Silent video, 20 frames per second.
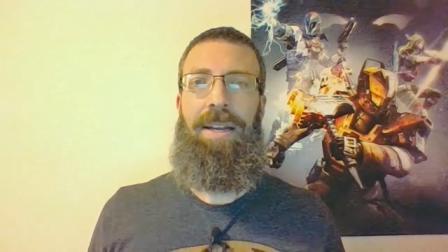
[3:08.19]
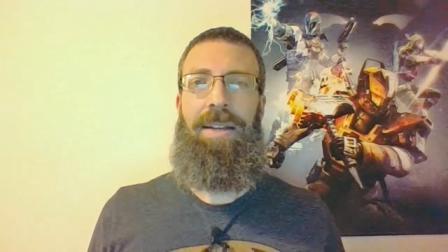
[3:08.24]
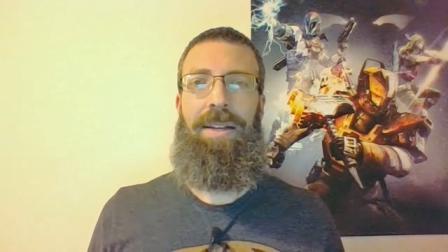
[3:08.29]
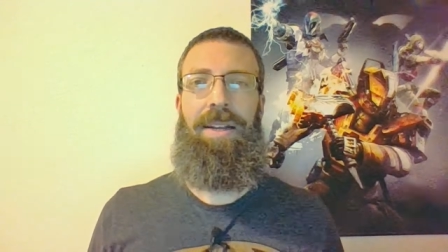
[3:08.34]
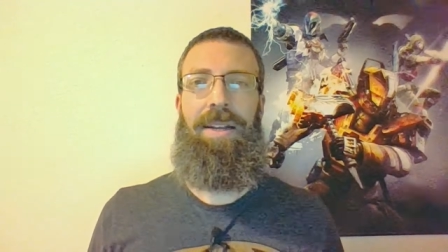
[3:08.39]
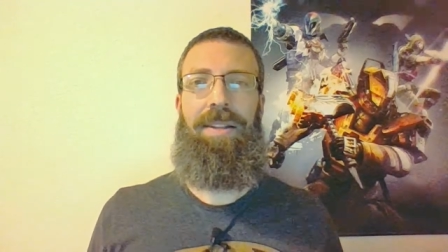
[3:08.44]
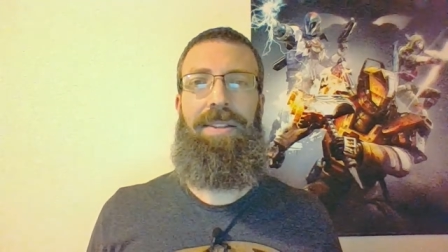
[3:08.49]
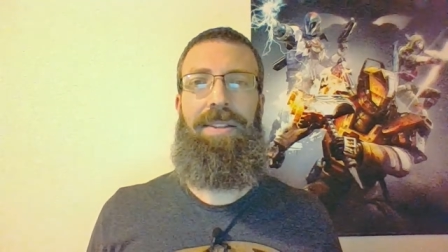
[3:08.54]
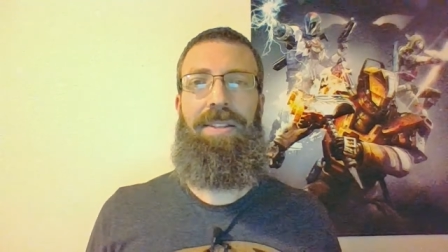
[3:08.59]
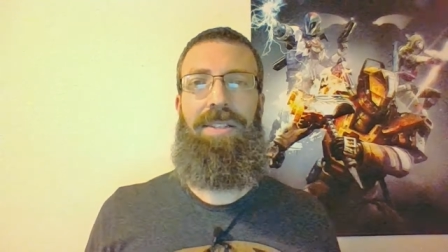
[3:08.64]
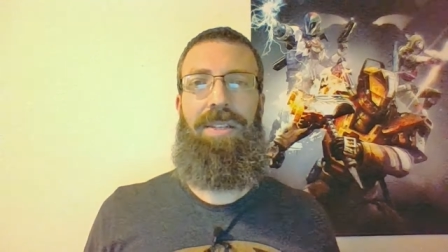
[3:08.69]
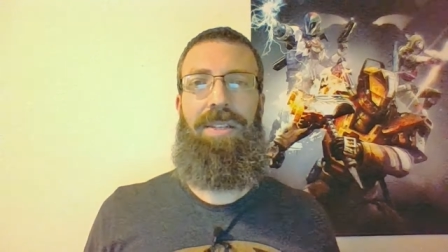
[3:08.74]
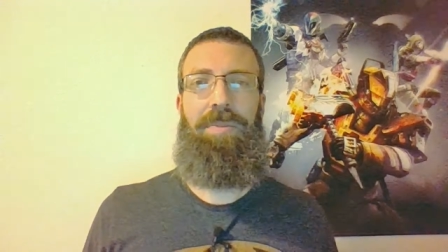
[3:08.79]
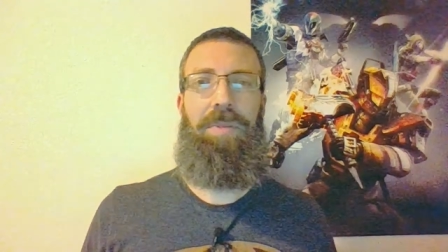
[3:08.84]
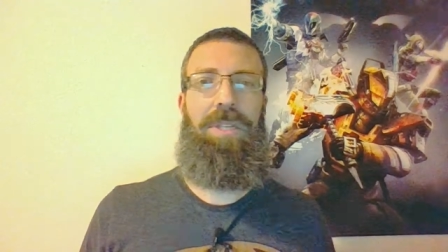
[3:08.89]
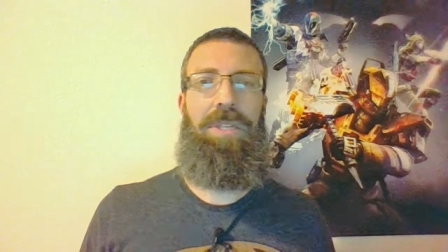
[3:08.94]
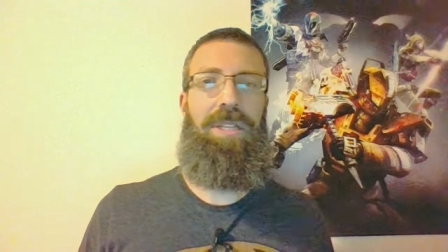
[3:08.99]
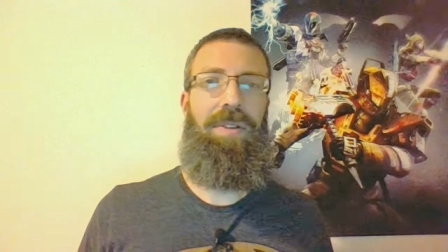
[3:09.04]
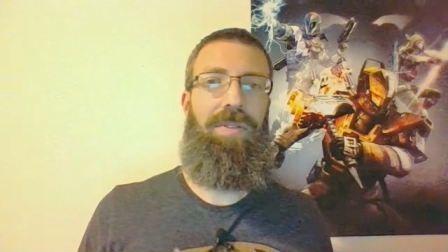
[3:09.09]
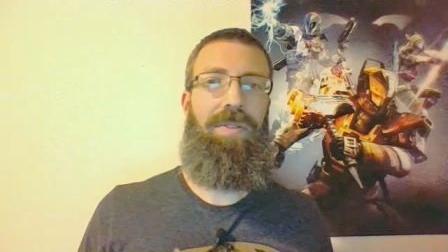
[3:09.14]
Now, this can
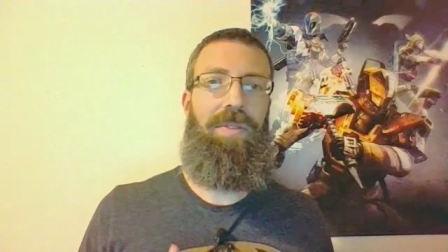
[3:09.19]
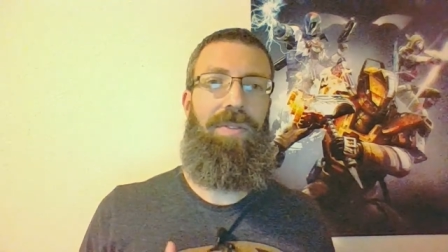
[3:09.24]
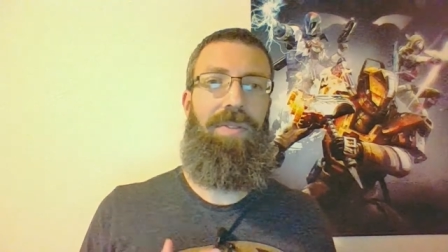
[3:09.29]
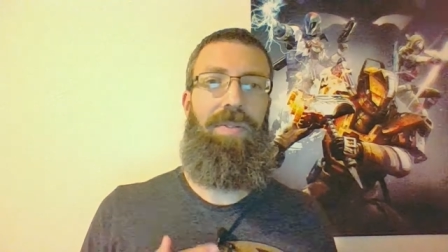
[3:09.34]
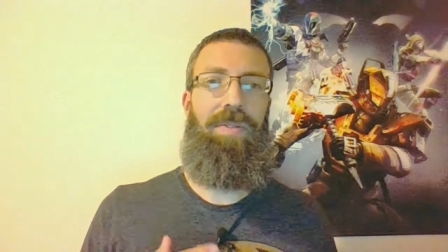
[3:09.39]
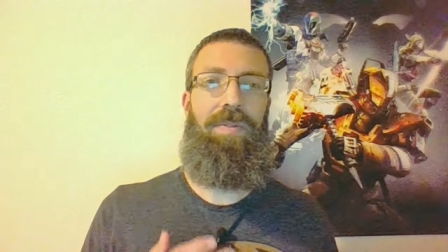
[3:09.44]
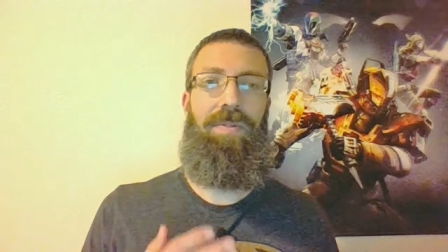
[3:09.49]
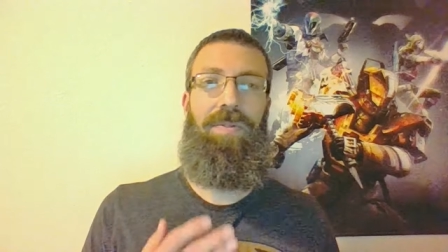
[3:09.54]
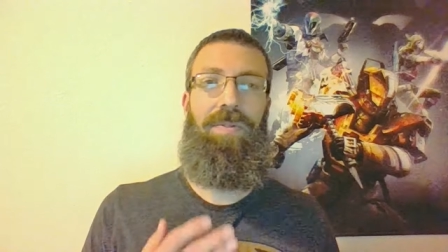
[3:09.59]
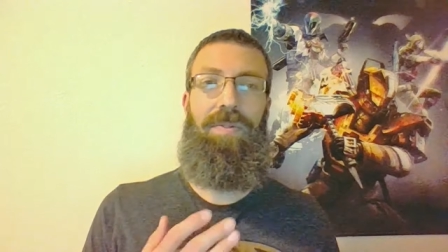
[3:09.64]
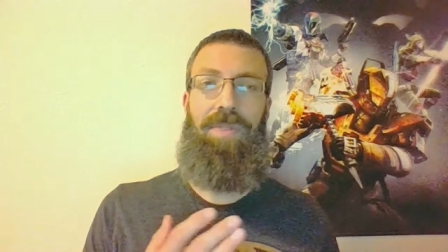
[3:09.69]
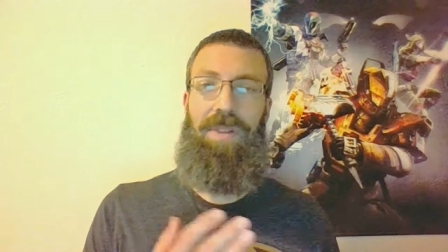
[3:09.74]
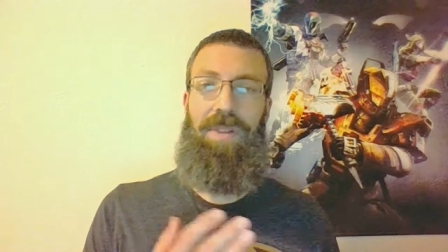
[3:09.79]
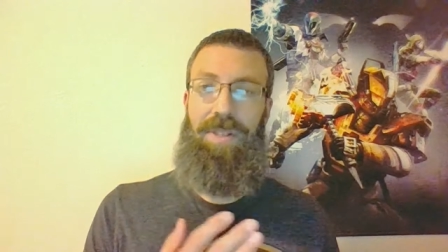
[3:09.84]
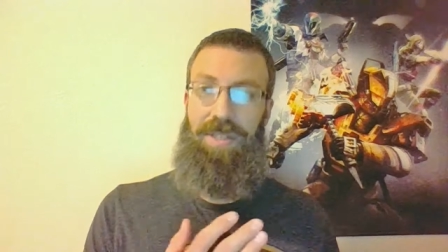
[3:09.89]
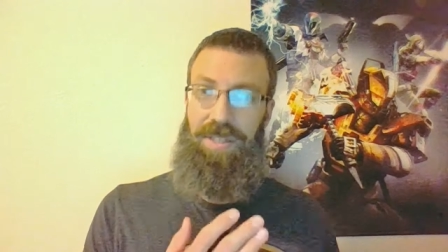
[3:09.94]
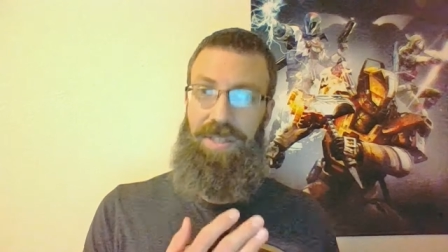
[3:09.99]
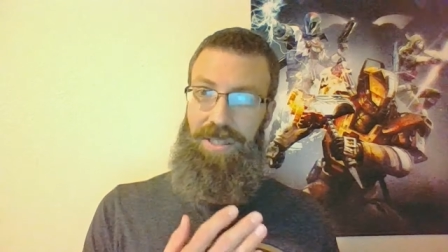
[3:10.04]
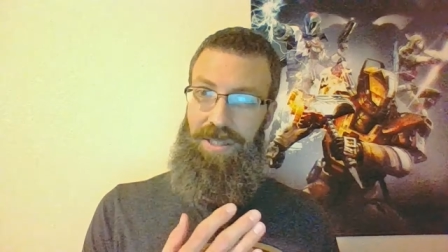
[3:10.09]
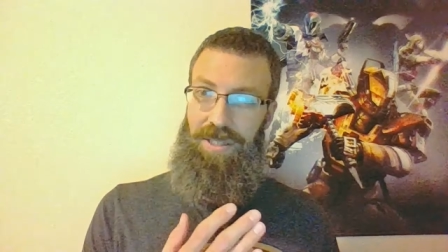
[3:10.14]
be
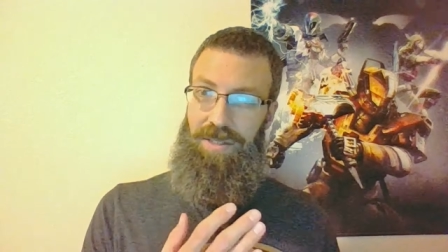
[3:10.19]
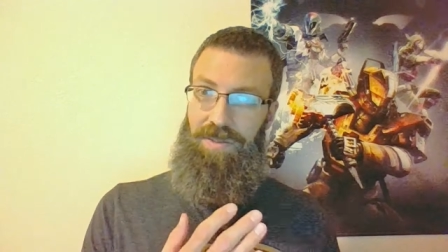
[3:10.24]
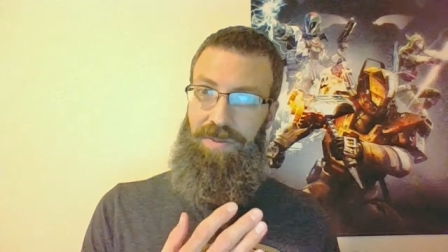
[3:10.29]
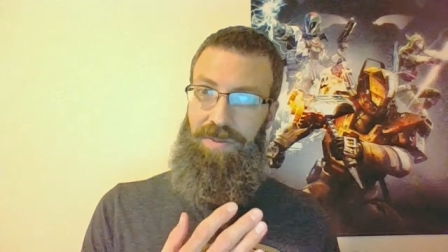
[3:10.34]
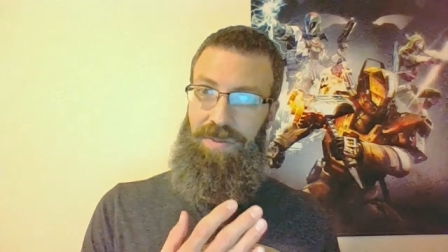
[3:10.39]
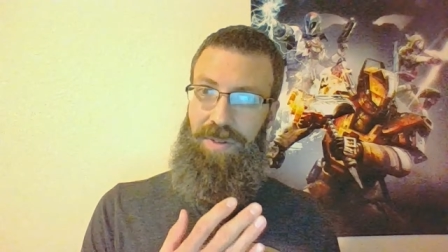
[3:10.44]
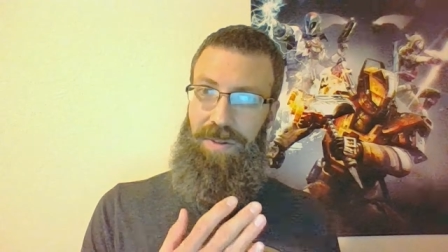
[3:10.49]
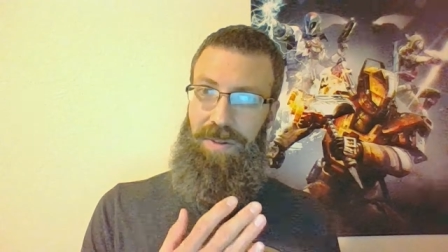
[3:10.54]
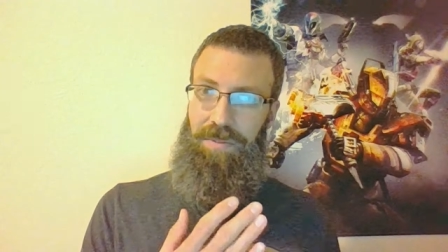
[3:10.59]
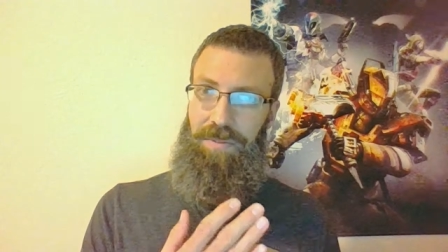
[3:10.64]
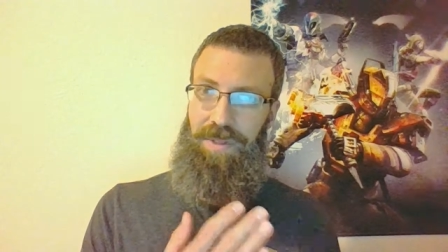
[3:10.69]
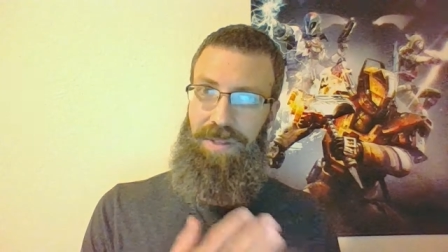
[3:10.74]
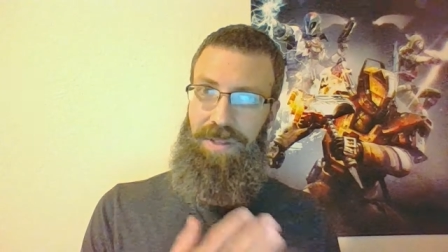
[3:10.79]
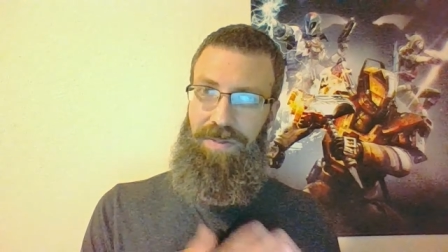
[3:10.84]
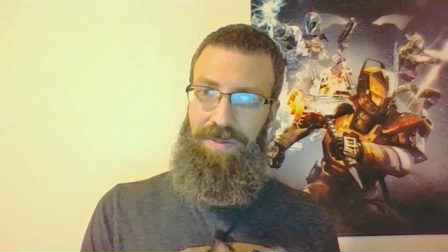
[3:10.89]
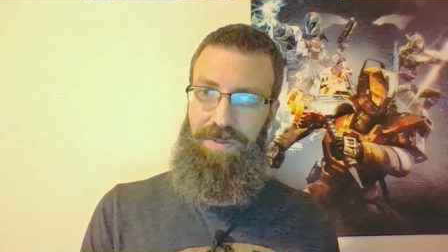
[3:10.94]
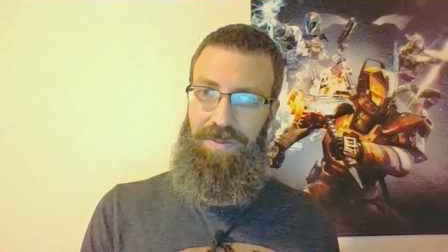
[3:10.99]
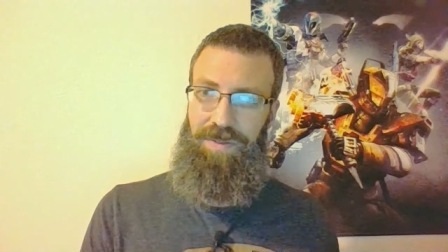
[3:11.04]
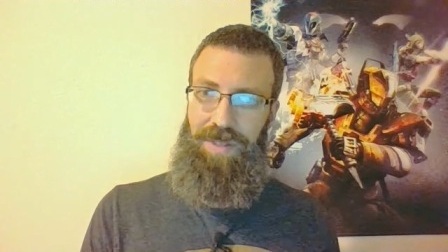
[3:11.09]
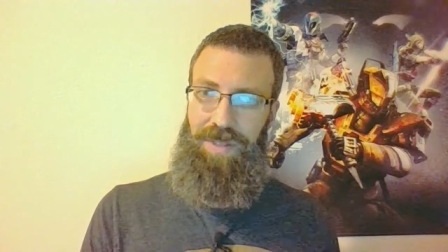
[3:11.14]
different from the
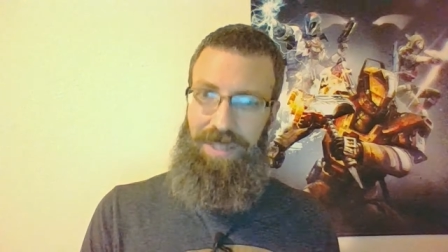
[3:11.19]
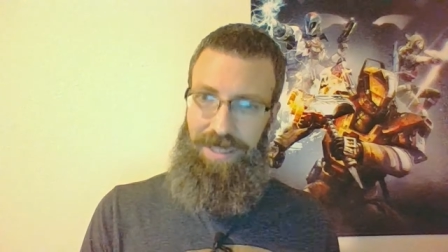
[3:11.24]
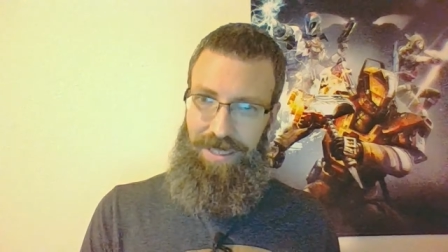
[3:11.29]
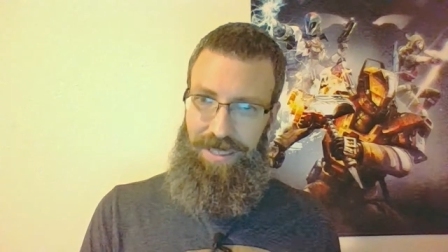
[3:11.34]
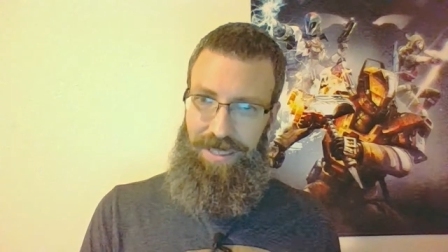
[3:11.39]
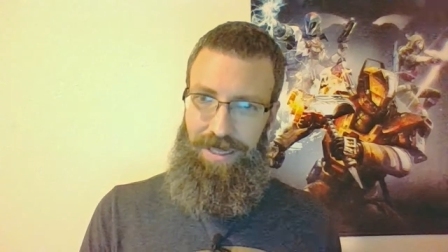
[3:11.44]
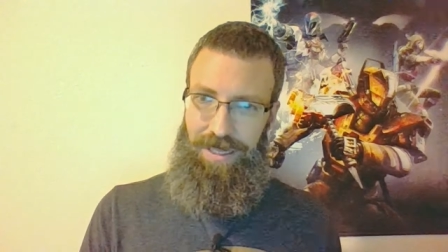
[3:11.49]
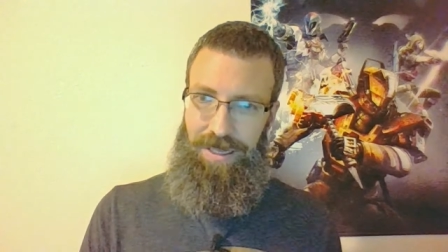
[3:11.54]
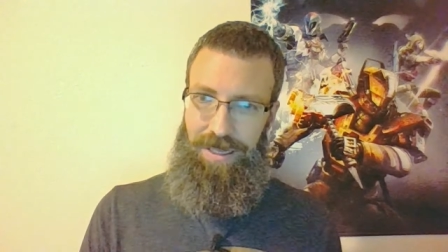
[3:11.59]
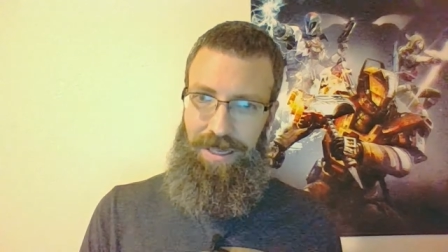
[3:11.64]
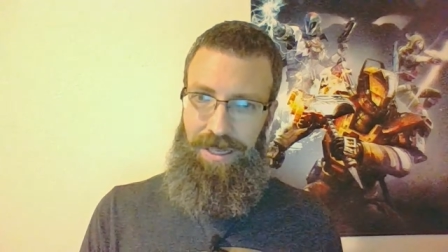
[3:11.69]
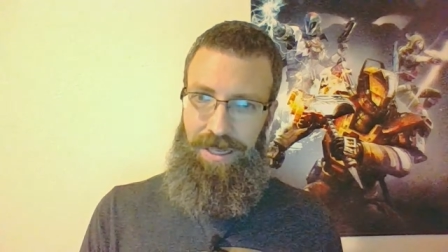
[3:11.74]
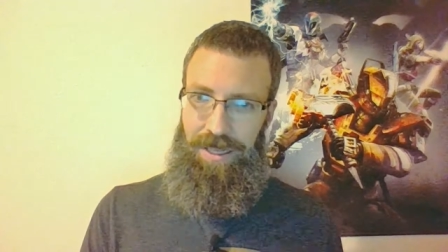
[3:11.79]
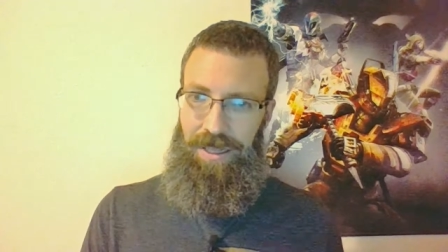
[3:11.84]
villain,